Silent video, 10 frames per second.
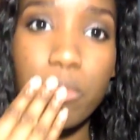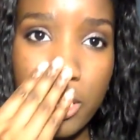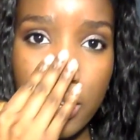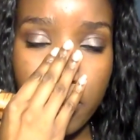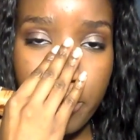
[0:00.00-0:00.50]

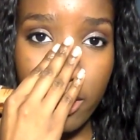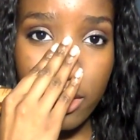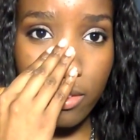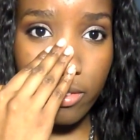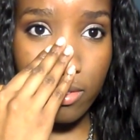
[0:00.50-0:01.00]
because my
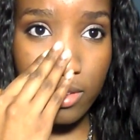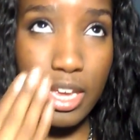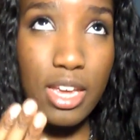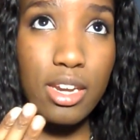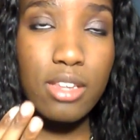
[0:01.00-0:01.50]

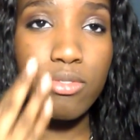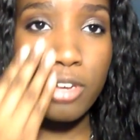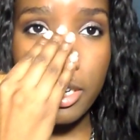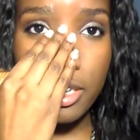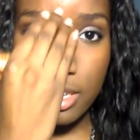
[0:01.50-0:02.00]
skin is
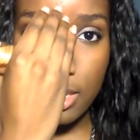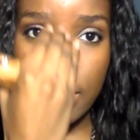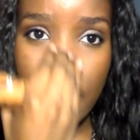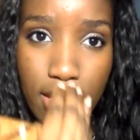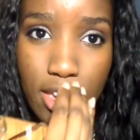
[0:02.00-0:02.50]
very
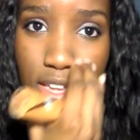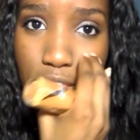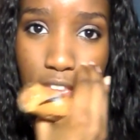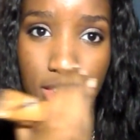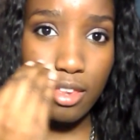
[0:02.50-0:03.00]
light
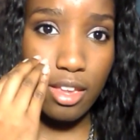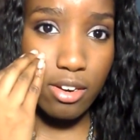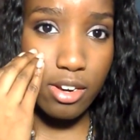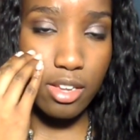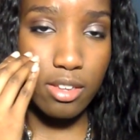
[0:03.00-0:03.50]
in these
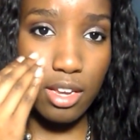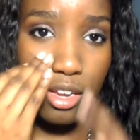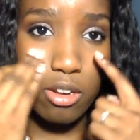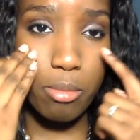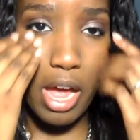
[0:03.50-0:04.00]
areas,
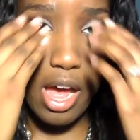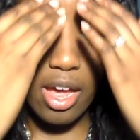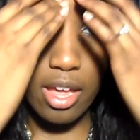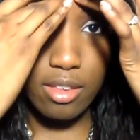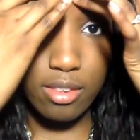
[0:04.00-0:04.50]
like under my
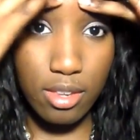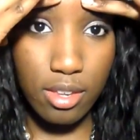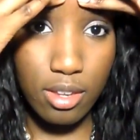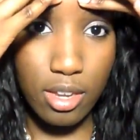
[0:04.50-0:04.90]
eyes,